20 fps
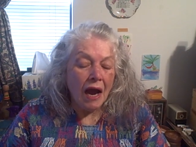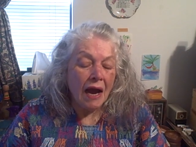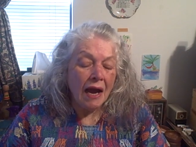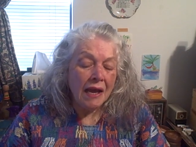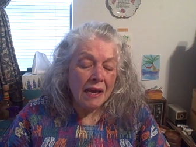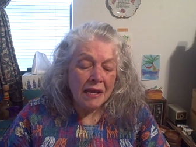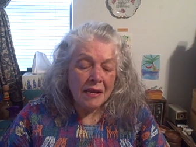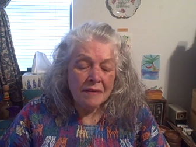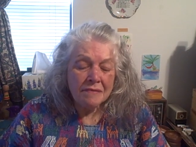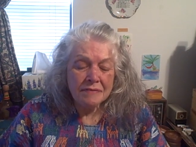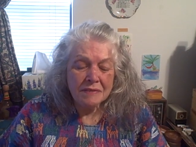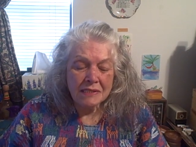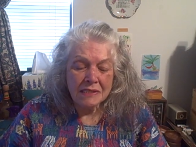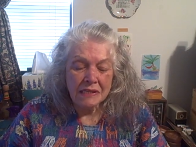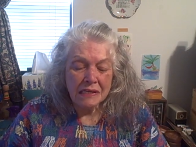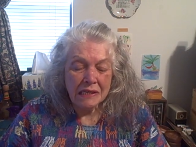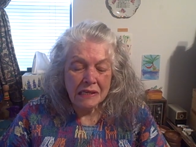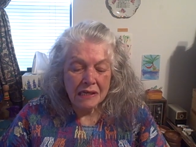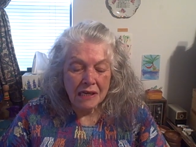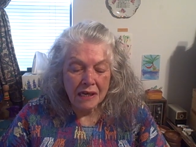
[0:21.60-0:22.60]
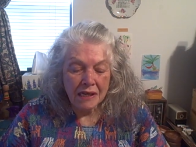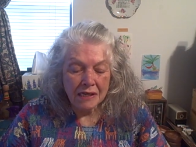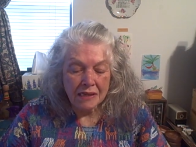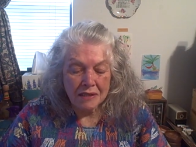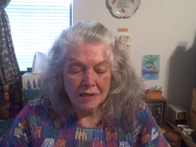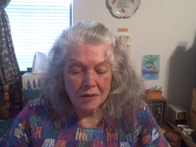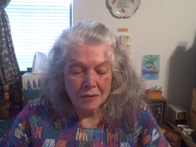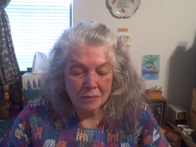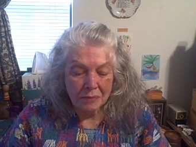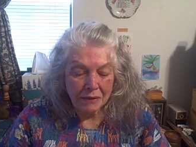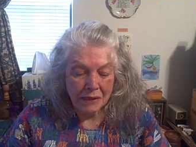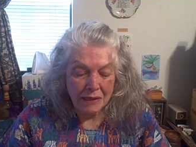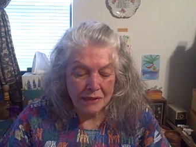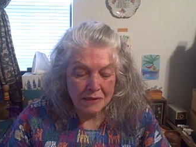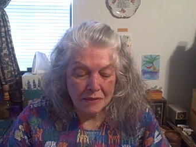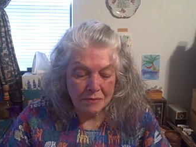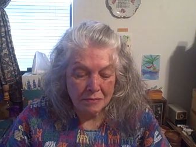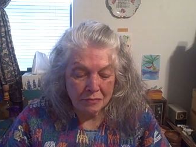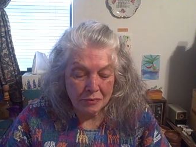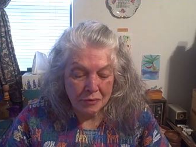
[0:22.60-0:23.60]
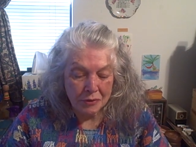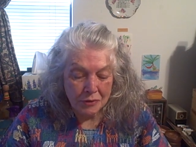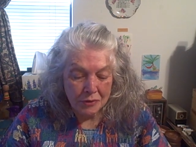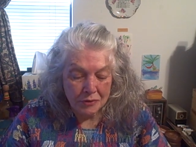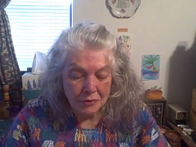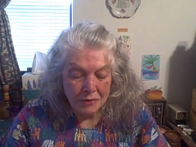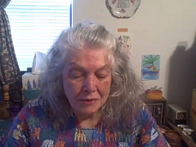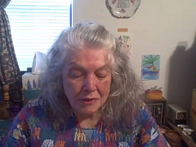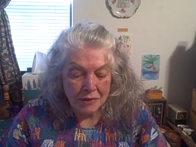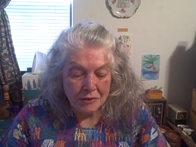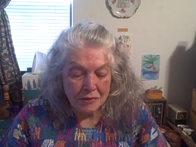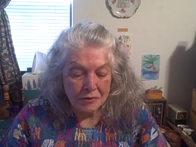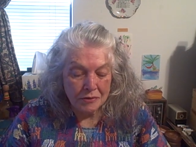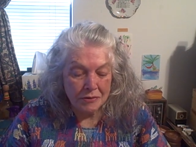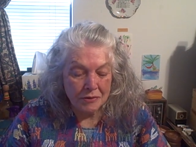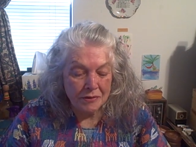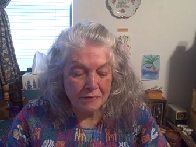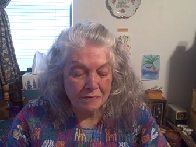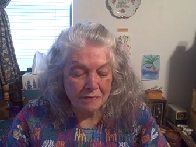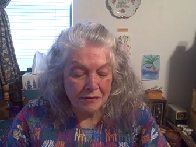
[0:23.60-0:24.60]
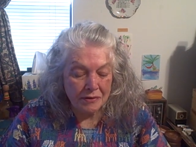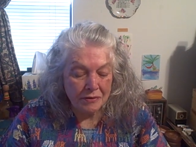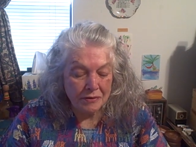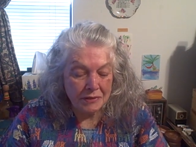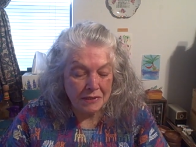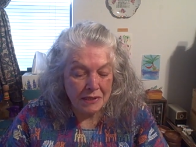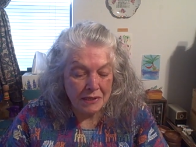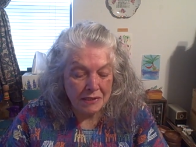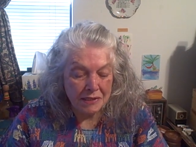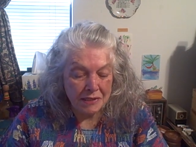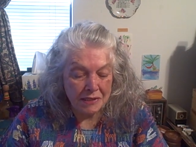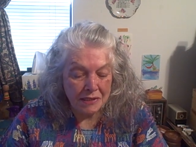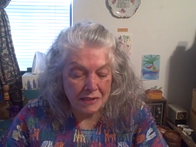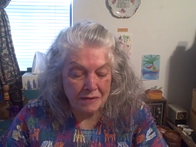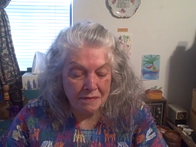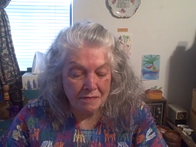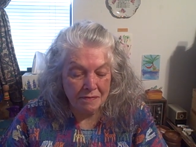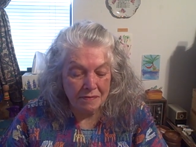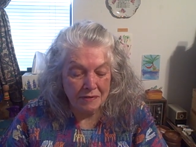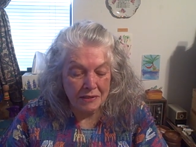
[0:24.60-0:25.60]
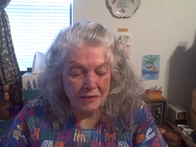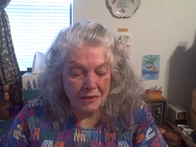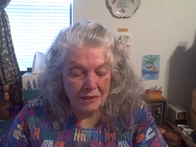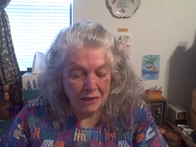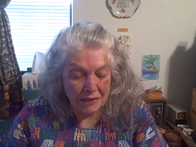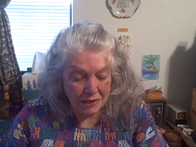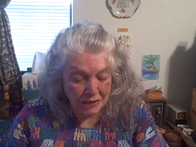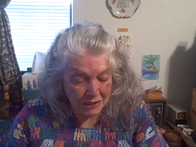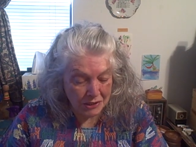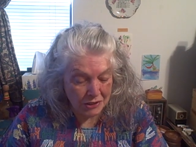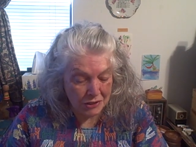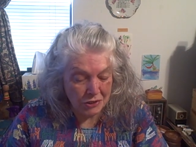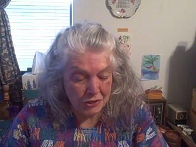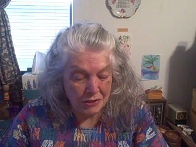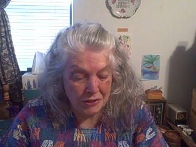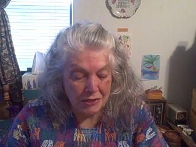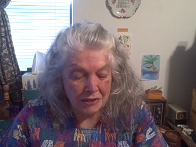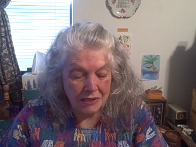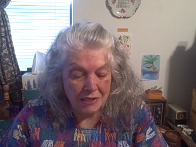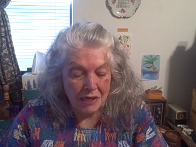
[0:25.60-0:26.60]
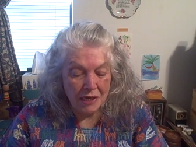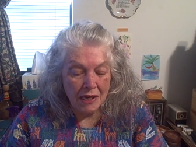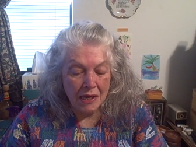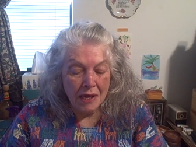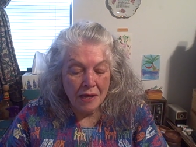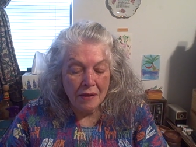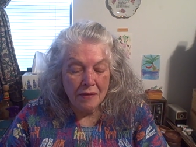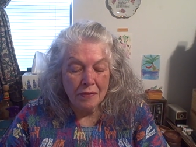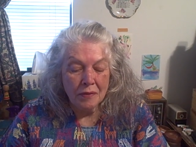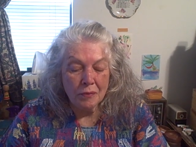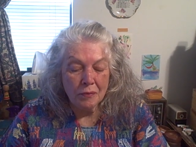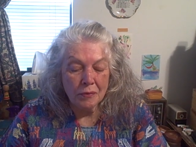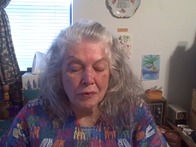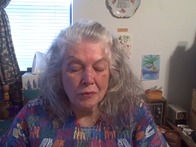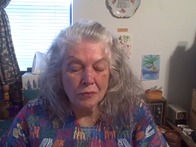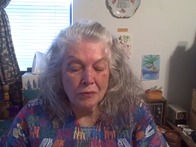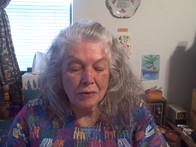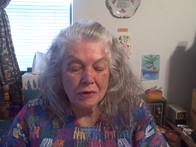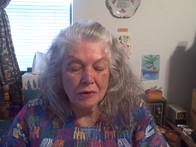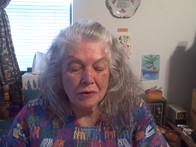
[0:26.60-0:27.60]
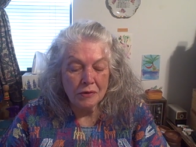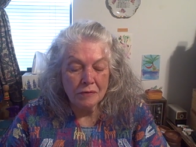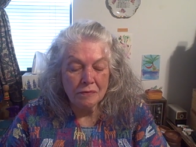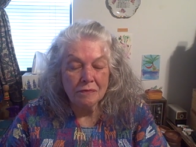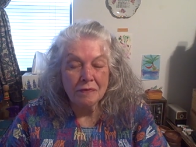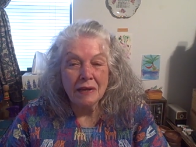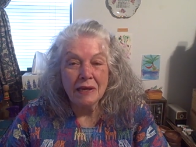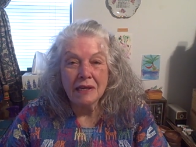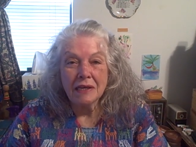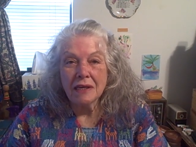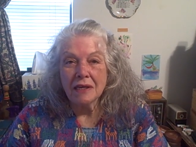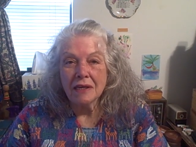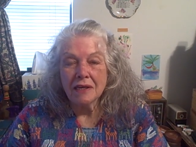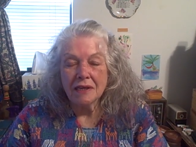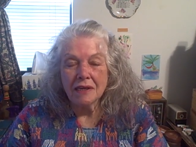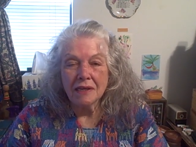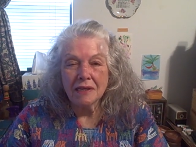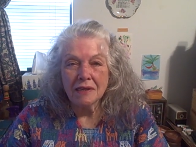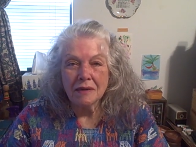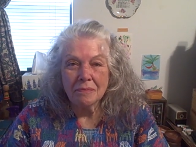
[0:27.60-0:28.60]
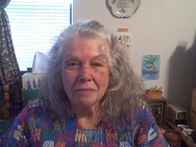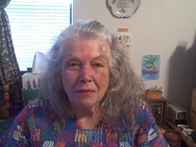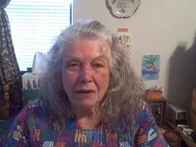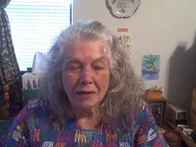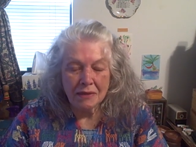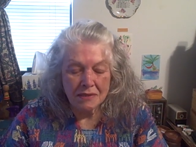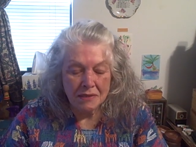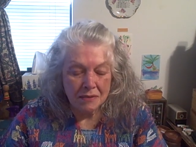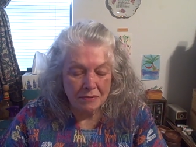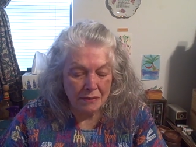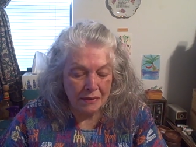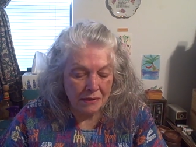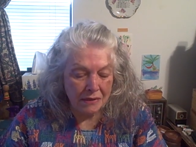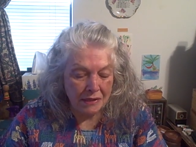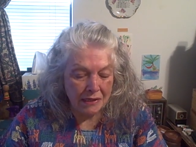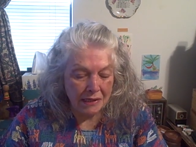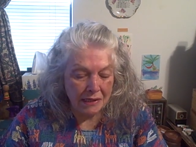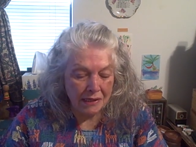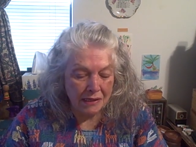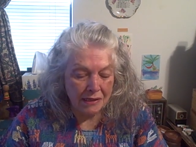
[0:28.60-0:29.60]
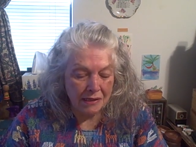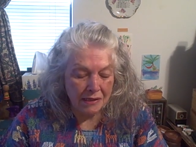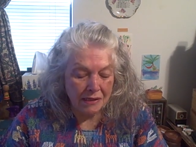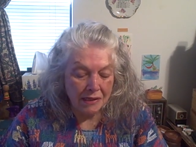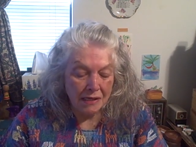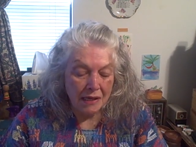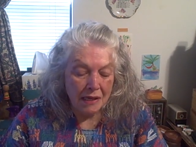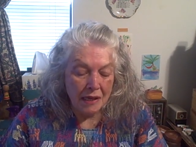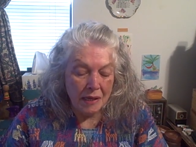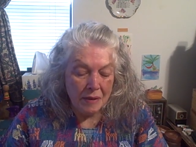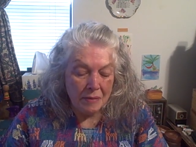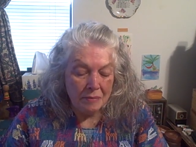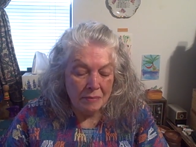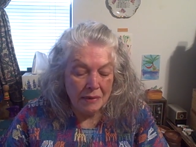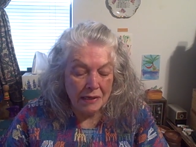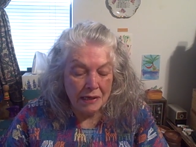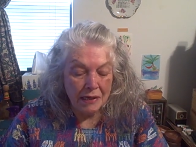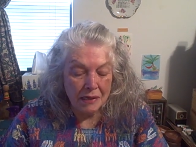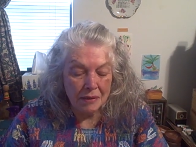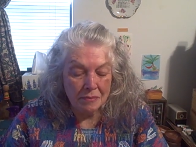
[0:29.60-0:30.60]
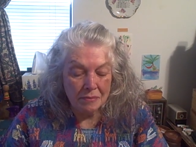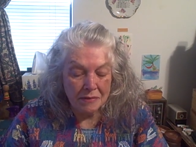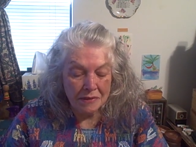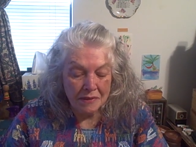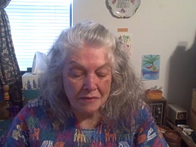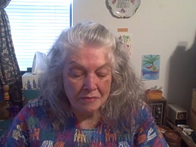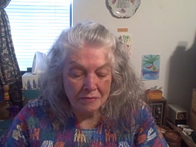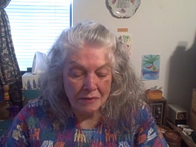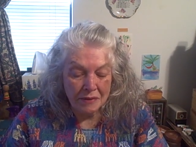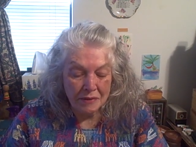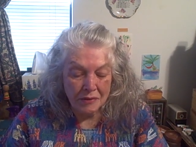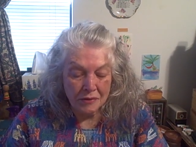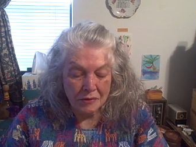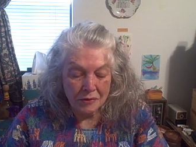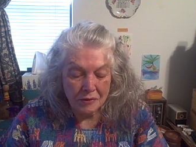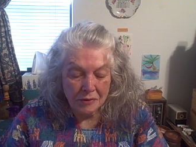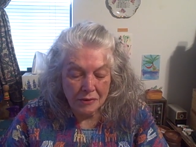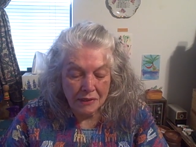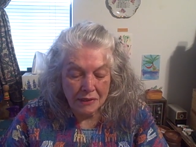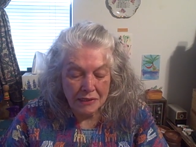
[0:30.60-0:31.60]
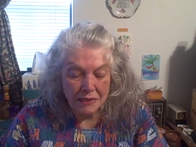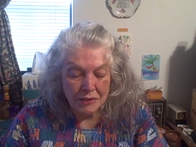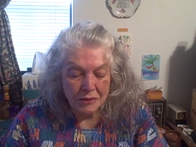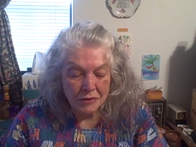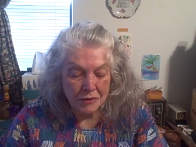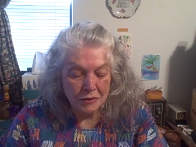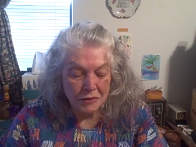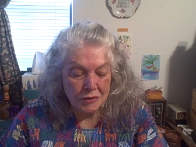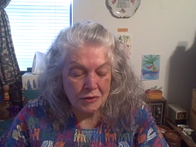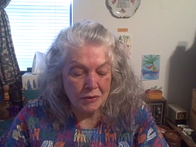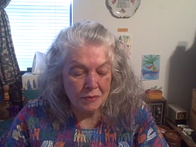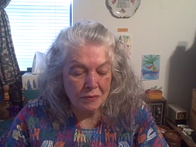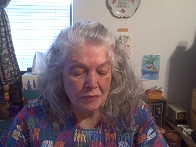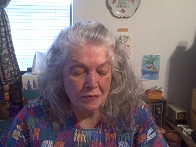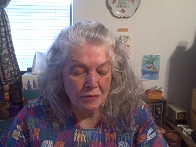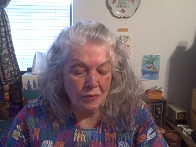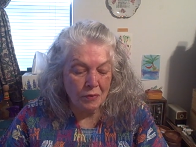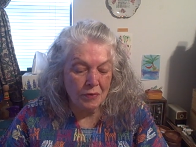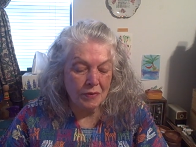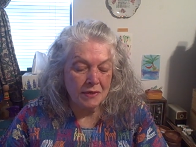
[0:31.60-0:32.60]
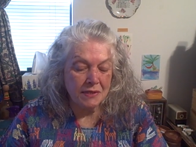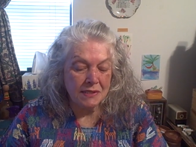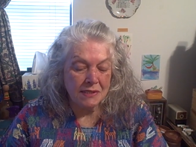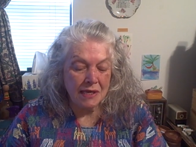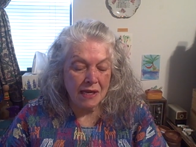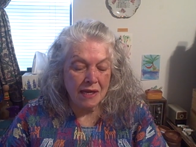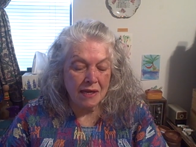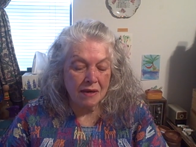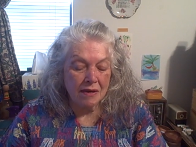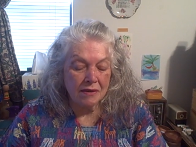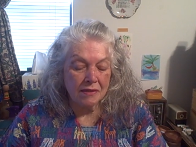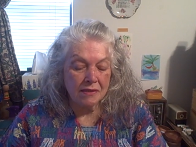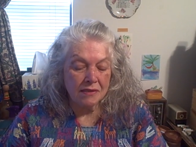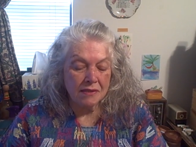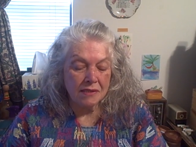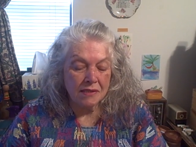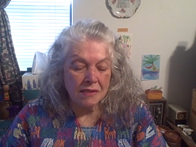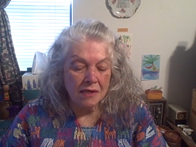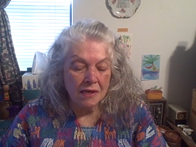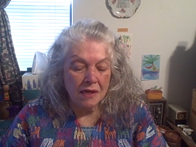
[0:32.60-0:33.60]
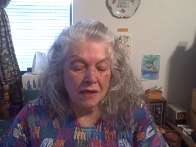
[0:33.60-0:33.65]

I have seen ectoplasm produced under severe test conditions that would render faking an impossibility. Mediums have been thoroughly searched before the seance.